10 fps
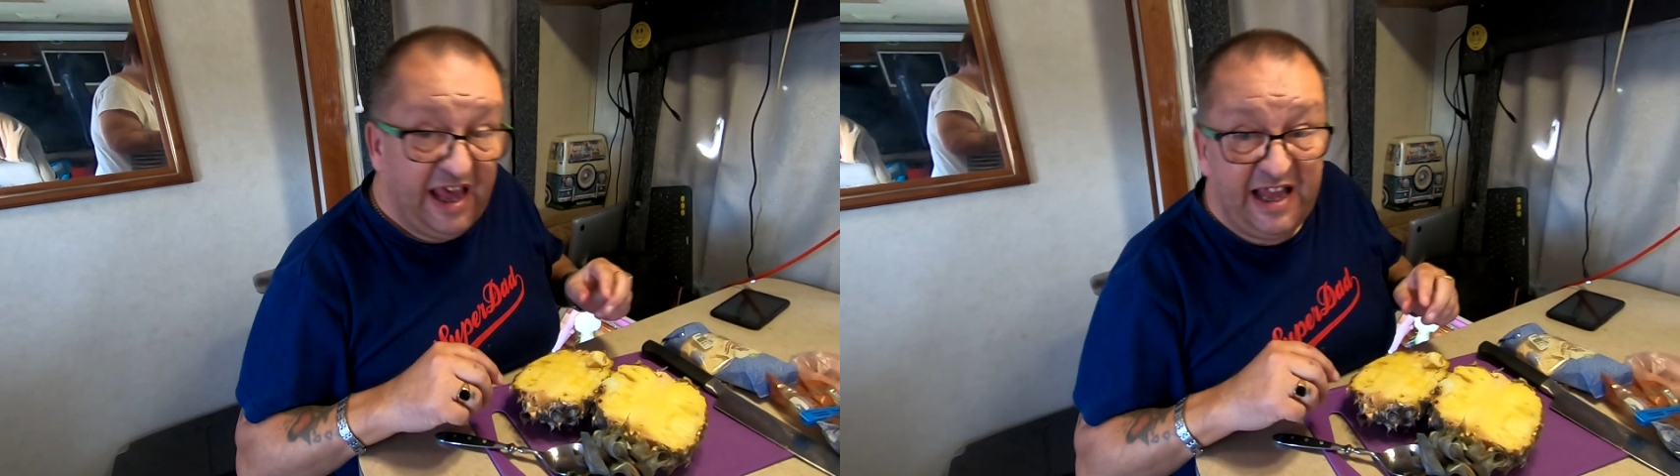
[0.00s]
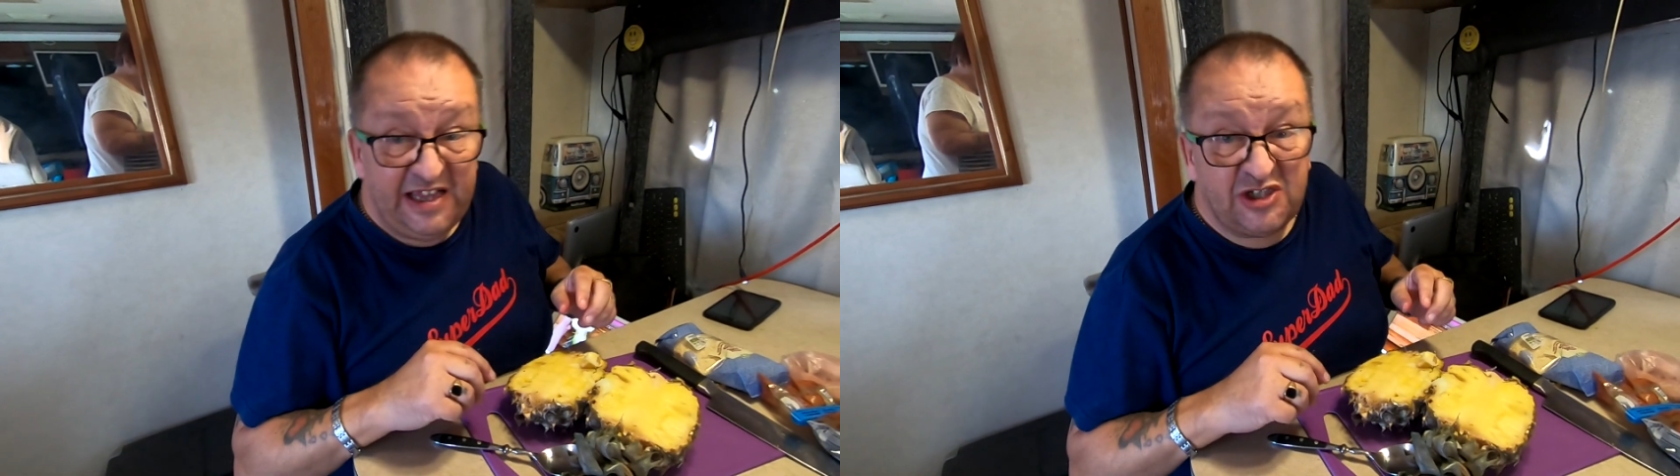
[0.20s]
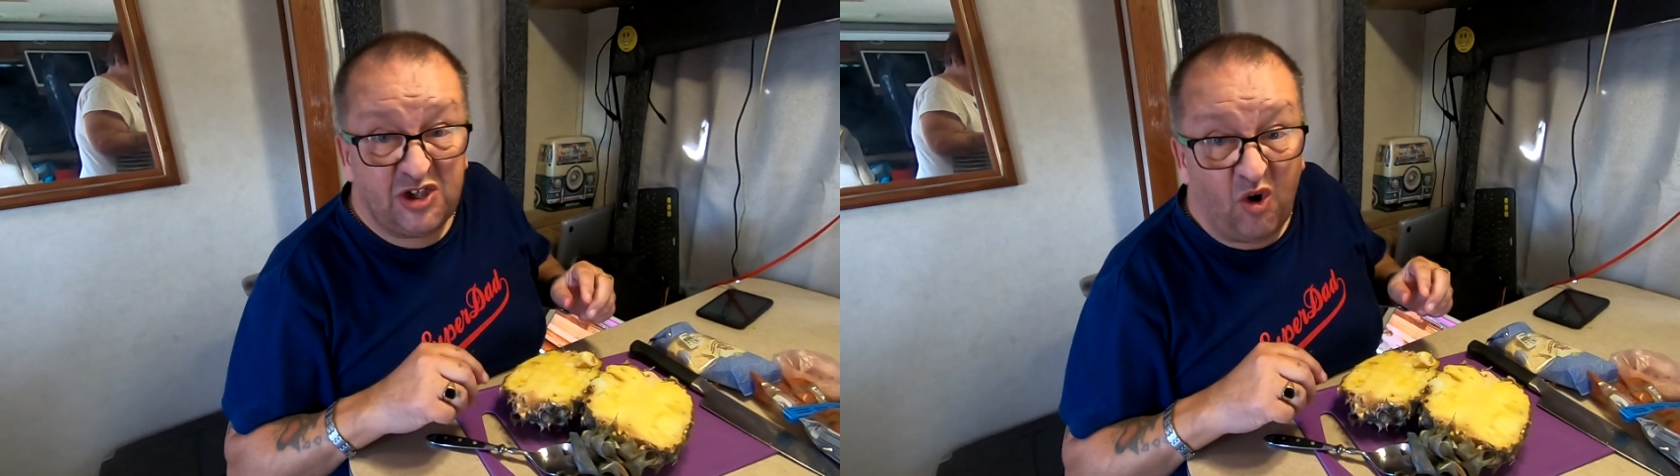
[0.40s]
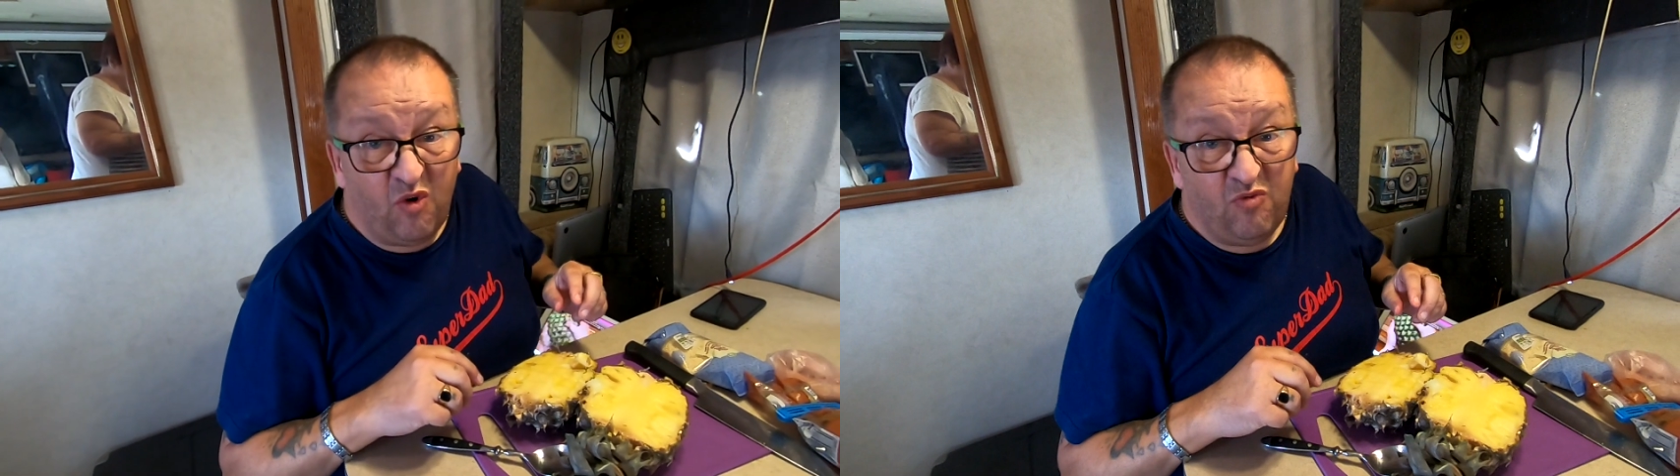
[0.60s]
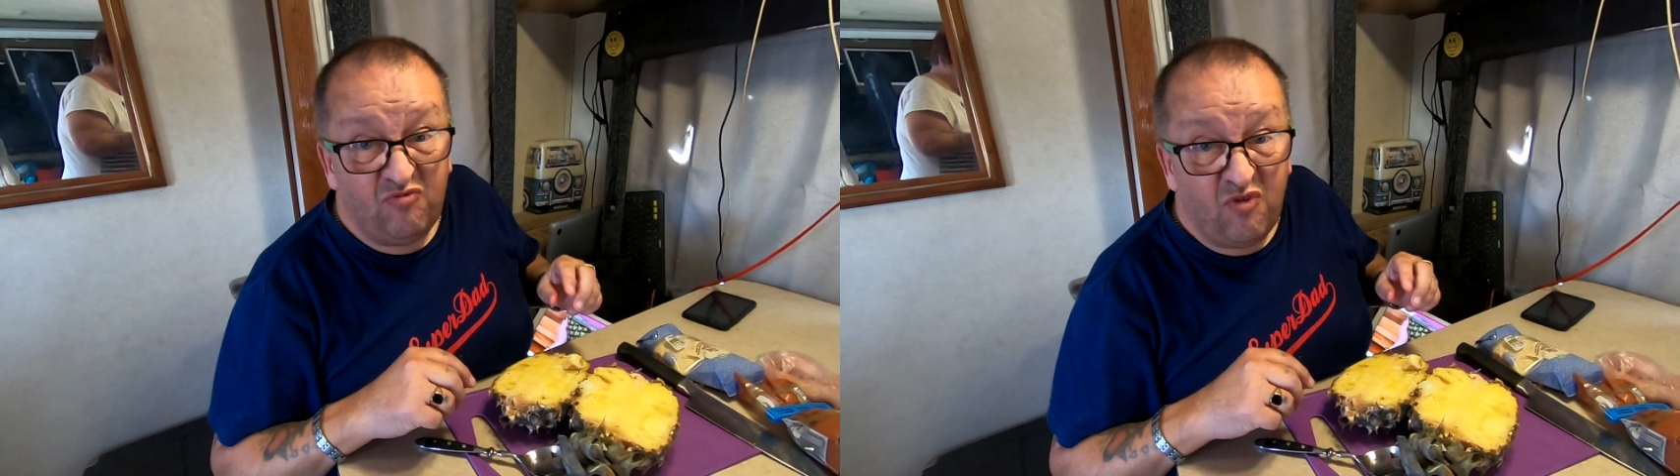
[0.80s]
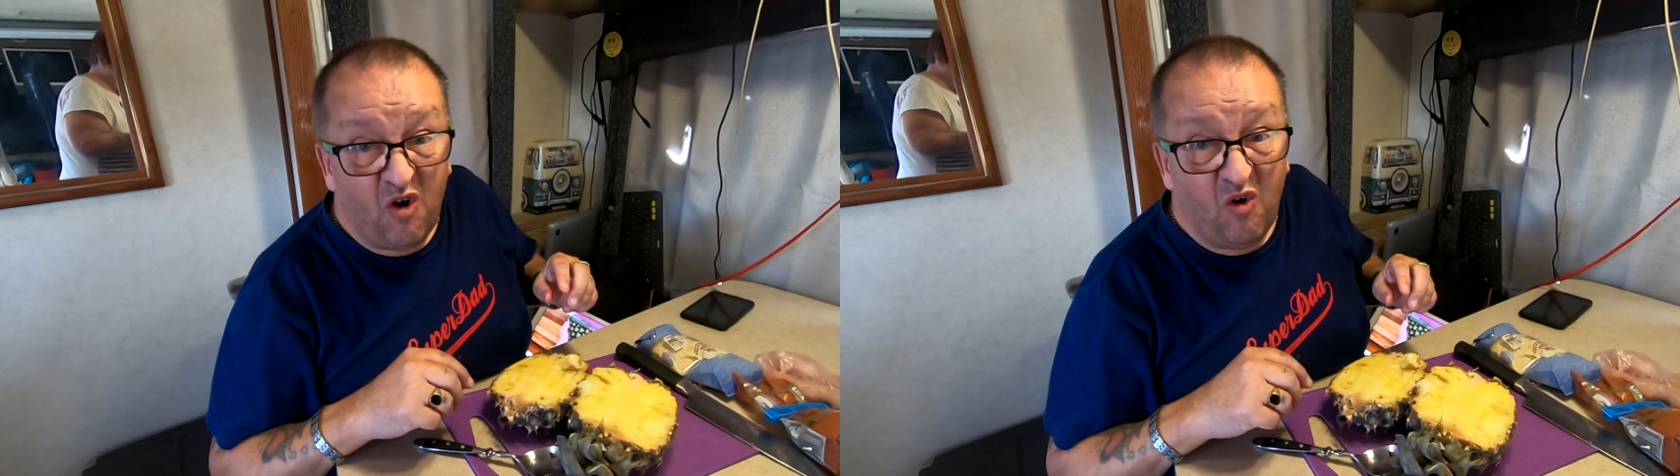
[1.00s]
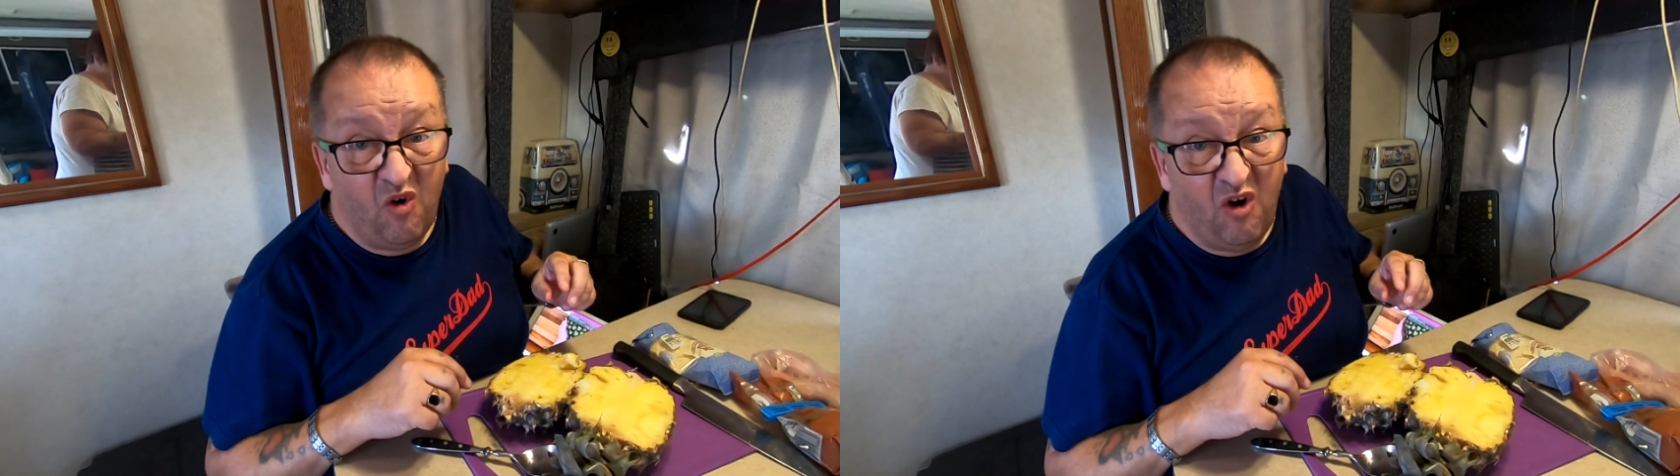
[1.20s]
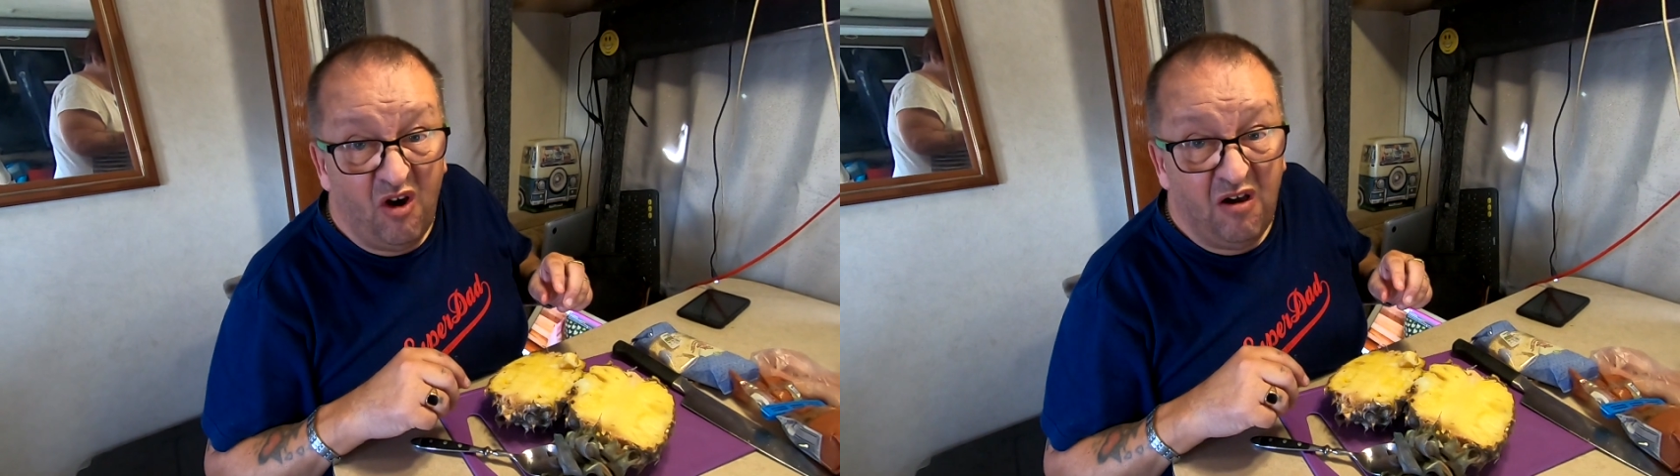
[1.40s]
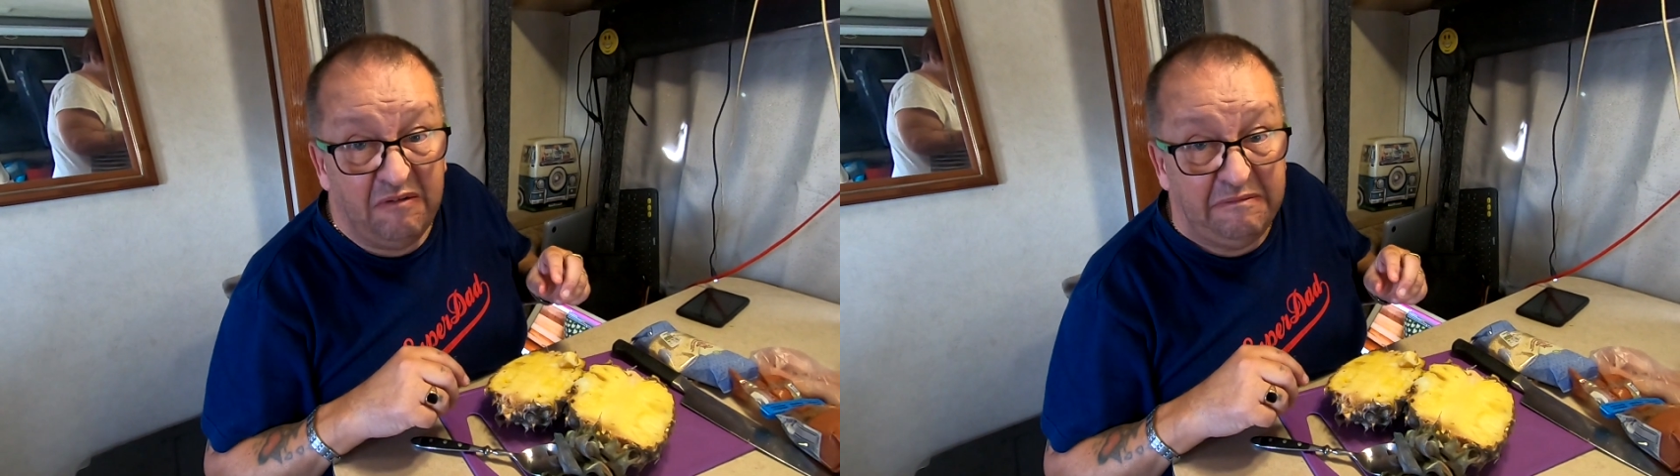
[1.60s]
It's gone wrong.